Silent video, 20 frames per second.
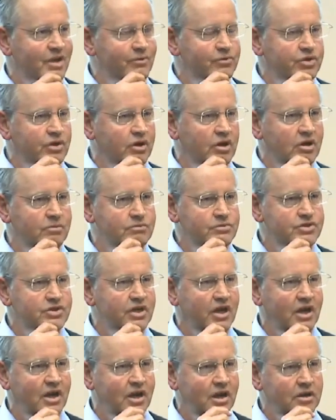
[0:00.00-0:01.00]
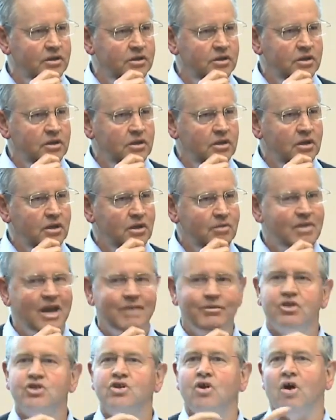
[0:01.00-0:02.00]
sometimes
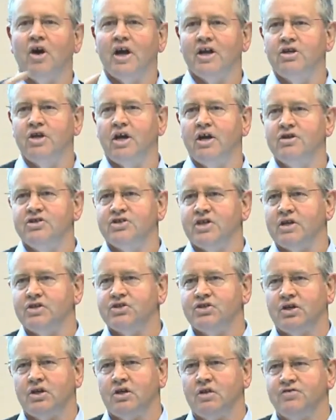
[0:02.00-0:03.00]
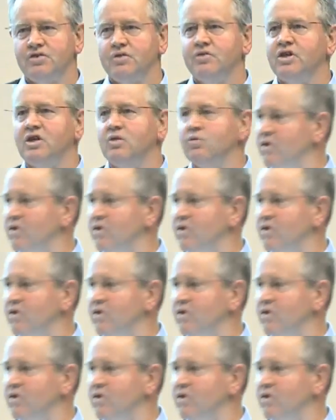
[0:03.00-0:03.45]
maybe diagnose ourselves and